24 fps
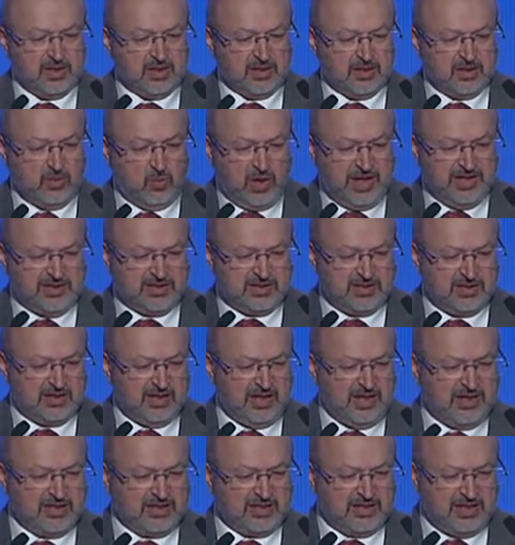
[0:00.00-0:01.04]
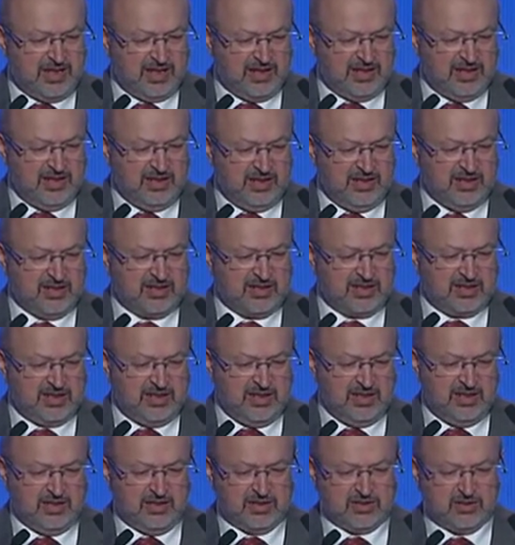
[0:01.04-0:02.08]
The West has dug in its
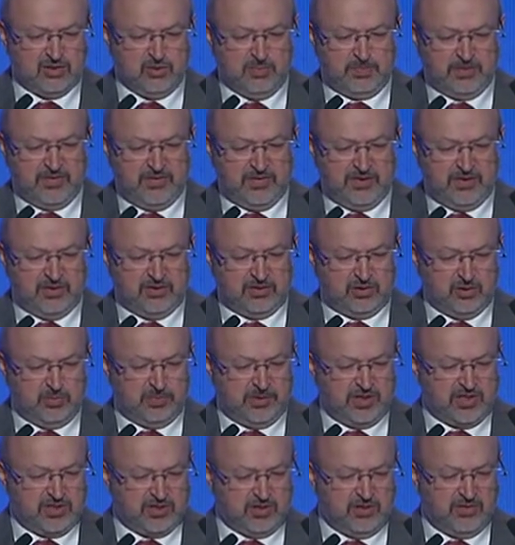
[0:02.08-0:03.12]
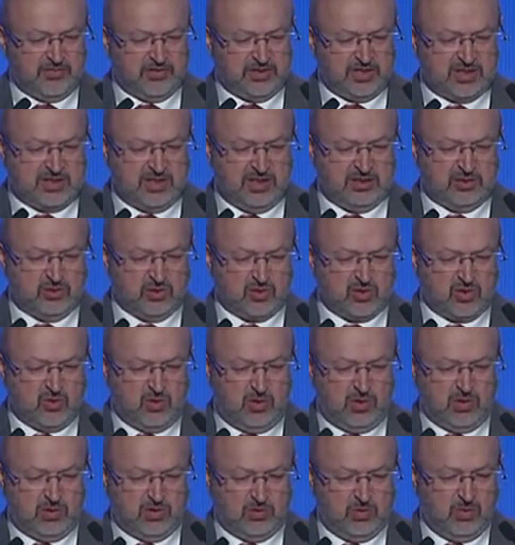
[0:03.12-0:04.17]
heels to preserve the status
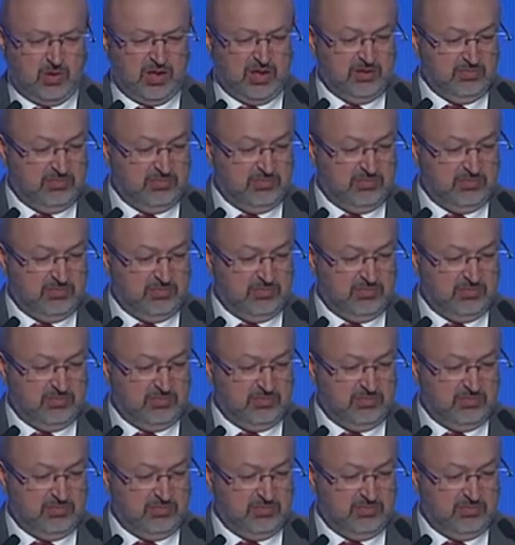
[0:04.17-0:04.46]
quo, while